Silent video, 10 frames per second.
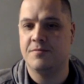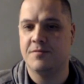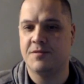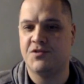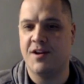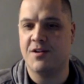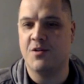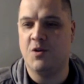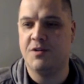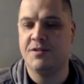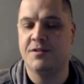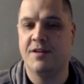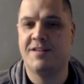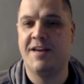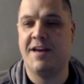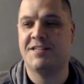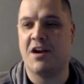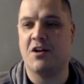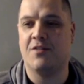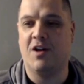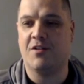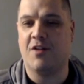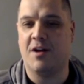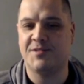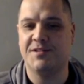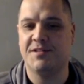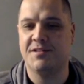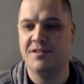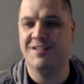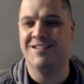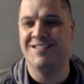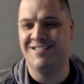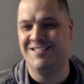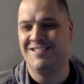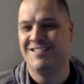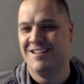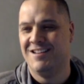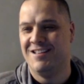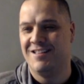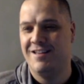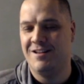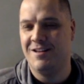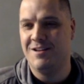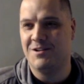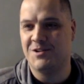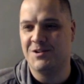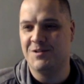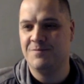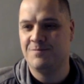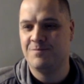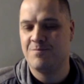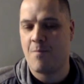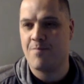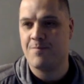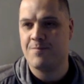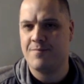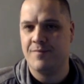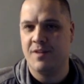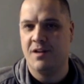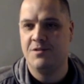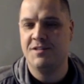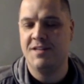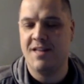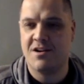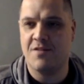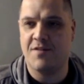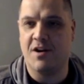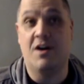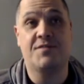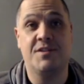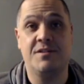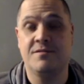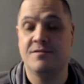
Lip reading: Stranglehold. That takes care of all our options. That'll end our turn. Don't see that card very often.